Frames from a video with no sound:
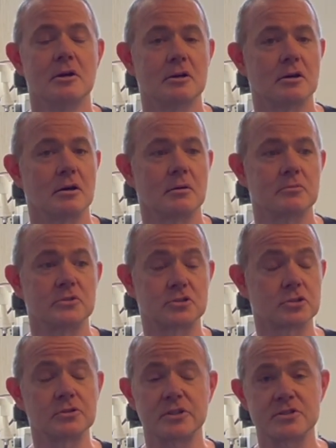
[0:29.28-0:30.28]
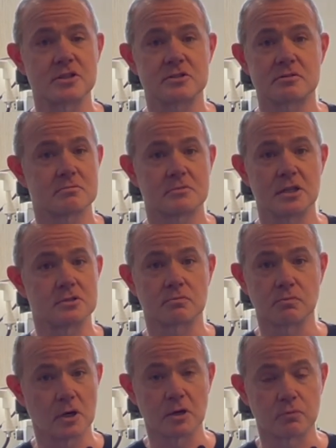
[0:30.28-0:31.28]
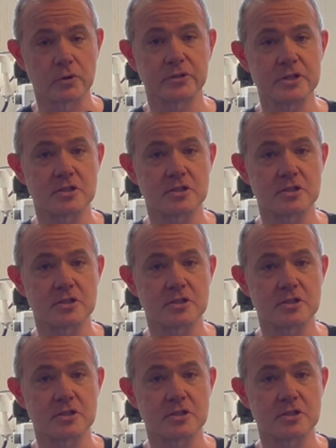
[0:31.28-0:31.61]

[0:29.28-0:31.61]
Um, the truth is, it's it's a really